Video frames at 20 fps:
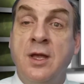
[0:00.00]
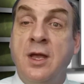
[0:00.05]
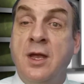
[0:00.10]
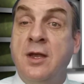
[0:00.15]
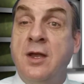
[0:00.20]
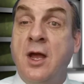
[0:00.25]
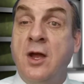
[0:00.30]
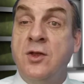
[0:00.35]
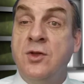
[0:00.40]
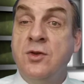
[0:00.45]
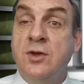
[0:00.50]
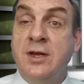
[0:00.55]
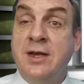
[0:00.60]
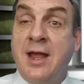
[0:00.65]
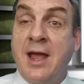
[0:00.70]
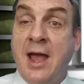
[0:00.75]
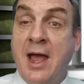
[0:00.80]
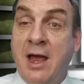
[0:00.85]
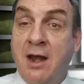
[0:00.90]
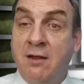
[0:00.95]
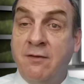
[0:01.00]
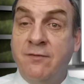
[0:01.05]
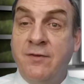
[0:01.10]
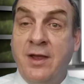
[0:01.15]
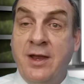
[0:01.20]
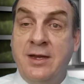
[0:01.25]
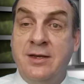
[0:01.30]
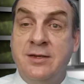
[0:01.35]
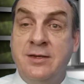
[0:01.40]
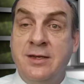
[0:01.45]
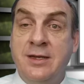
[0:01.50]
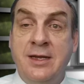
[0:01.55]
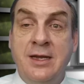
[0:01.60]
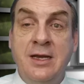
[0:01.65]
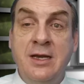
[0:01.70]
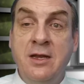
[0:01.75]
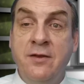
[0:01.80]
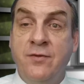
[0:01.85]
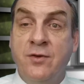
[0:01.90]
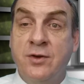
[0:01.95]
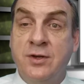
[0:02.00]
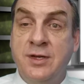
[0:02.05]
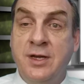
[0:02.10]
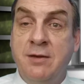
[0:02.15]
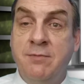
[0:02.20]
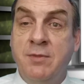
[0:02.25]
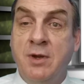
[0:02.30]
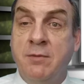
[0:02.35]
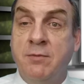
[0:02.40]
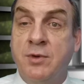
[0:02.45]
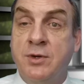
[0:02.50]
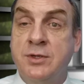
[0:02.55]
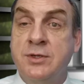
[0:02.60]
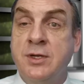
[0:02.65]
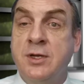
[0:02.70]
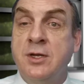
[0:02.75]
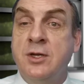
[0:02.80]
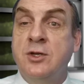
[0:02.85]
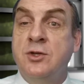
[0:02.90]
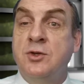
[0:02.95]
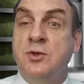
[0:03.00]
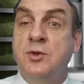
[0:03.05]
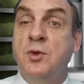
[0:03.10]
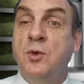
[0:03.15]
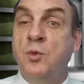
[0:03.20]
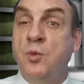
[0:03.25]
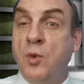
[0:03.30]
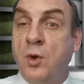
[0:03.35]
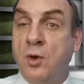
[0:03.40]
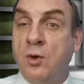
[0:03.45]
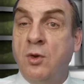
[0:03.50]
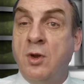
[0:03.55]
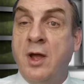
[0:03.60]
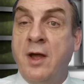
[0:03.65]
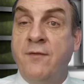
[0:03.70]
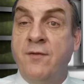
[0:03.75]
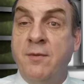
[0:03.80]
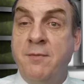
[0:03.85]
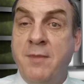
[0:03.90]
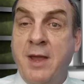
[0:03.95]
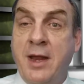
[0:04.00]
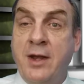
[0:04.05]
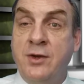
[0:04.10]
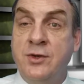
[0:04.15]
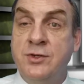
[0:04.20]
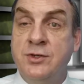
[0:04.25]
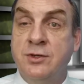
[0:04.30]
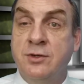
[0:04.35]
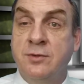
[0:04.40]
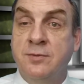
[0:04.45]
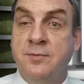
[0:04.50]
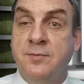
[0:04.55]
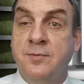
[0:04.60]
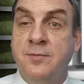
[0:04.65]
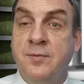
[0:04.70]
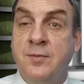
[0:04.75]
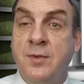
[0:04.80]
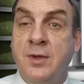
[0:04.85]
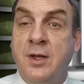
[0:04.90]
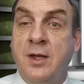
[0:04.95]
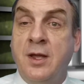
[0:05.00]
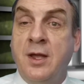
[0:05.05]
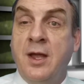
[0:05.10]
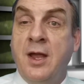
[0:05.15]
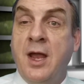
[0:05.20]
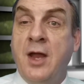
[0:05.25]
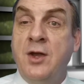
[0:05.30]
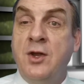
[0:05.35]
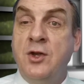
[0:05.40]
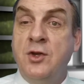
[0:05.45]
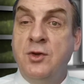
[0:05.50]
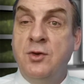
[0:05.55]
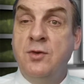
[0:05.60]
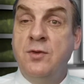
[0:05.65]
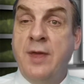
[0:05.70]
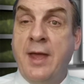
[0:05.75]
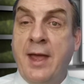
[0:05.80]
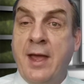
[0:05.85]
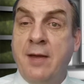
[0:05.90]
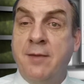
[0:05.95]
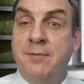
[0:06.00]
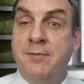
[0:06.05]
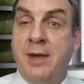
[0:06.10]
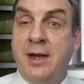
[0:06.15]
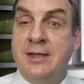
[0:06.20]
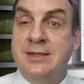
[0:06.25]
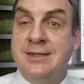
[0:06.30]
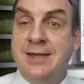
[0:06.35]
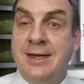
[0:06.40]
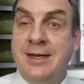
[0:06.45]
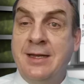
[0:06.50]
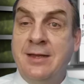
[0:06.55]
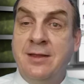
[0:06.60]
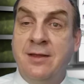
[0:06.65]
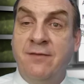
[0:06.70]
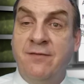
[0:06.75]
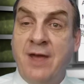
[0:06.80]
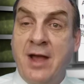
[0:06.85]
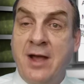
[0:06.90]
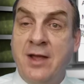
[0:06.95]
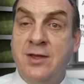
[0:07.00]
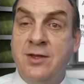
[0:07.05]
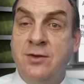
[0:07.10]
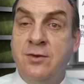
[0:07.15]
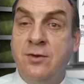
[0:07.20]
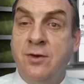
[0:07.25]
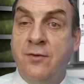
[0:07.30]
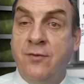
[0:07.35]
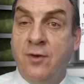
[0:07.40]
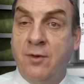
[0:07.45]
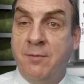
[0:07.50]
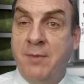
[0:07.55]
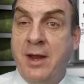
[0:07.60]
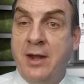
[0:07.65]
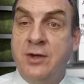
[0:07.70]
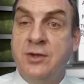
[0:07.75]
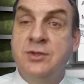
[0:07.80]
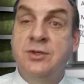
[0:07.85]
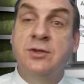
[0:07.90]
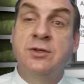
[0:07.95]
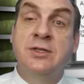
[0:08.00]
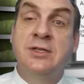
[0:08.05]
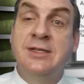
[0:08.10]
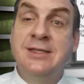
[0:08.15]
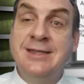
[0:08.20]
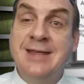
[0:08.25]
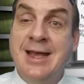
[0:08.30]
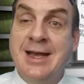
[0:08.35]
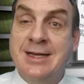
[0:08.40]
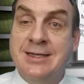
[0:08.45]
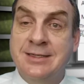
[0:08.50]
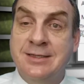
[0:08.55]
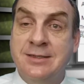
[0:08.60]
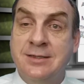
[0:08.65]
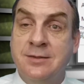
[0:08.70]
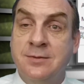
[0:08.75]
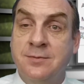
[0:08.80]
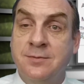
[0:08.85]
Now you can elevate any of your team members to the role of a manager, and you do that by setting the value for manager to yes.